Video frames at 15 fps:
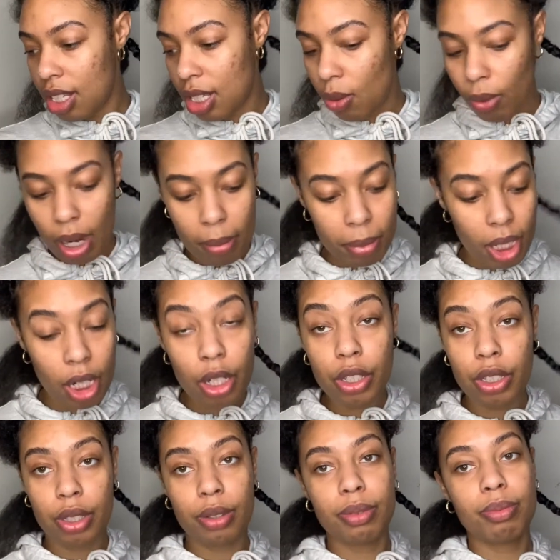what I'm gonna
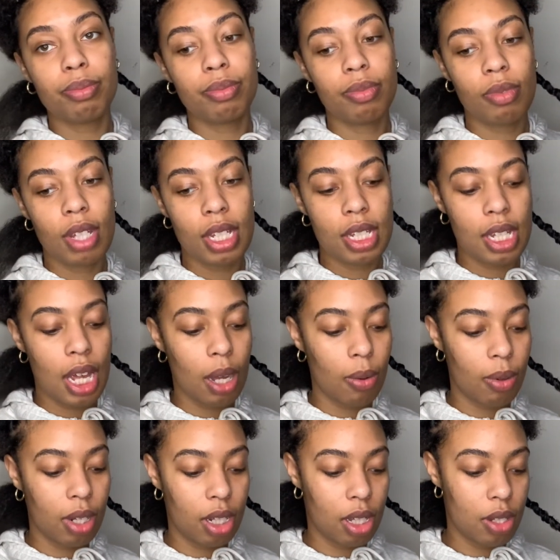do is take
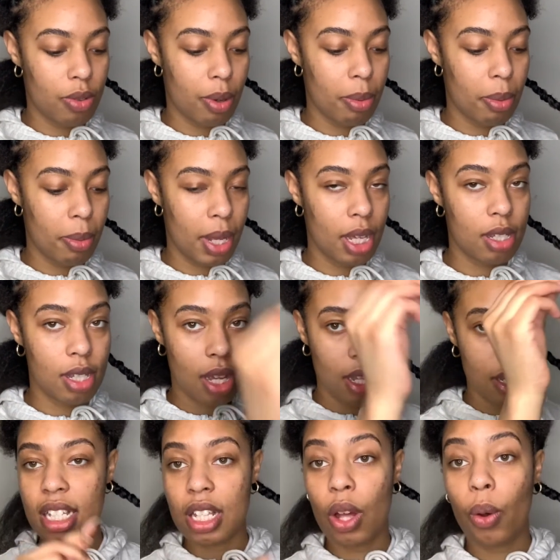one of those rubber bands that
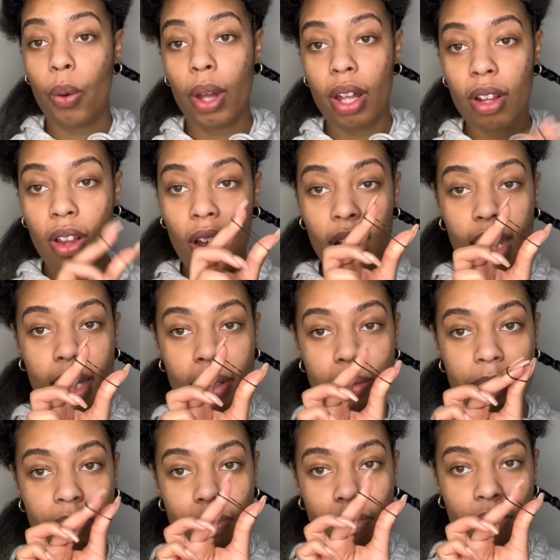has the oil on it,
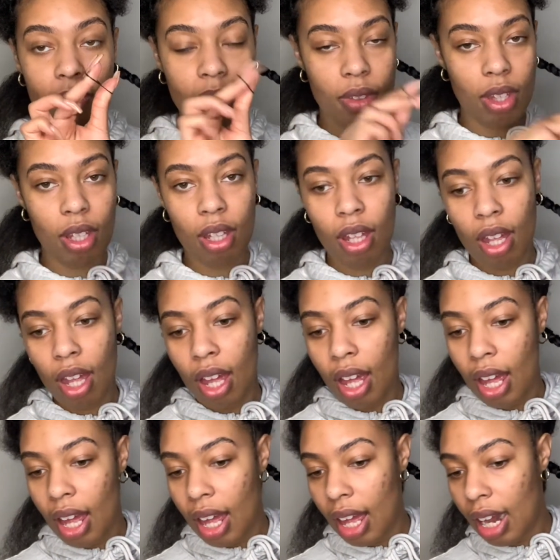
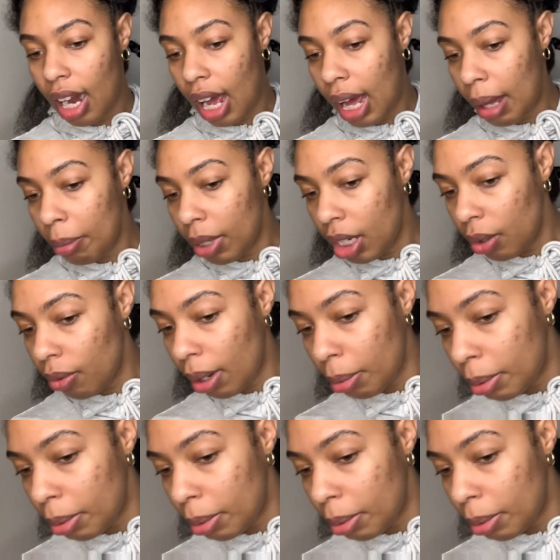and I'm gonna rubber